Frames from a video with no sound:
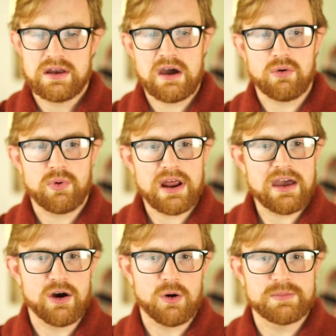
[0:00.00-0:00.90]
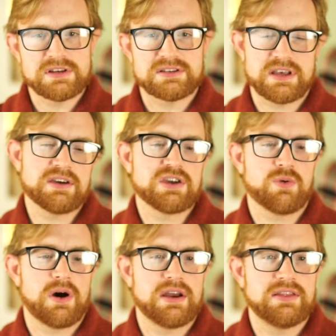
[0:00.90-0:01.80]
Now, what I hope to sell
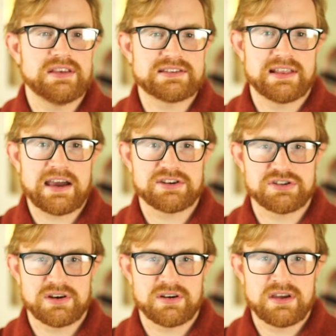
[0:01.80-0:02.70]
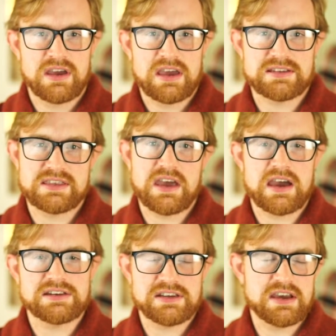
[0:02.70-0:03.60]
you on in this lecture is the
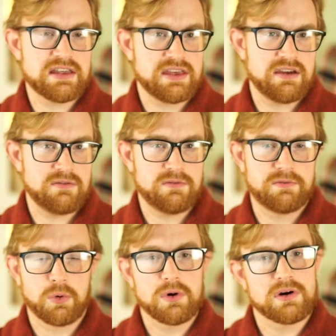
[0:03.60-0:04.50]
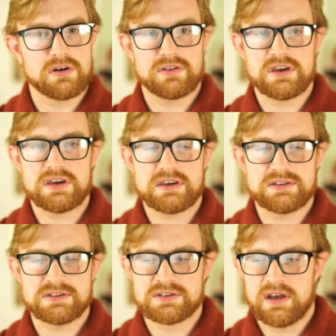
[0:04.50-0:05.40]
idea that for
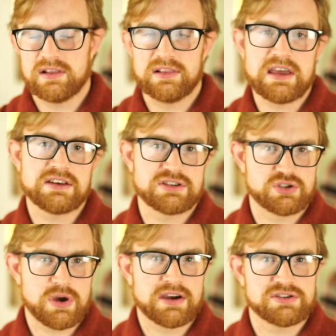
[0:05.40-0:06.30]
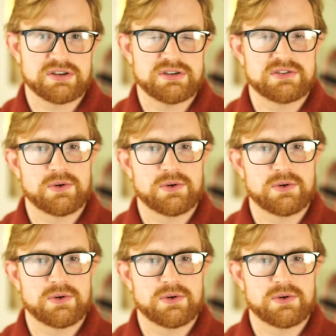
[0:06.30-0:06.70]
these linked structures,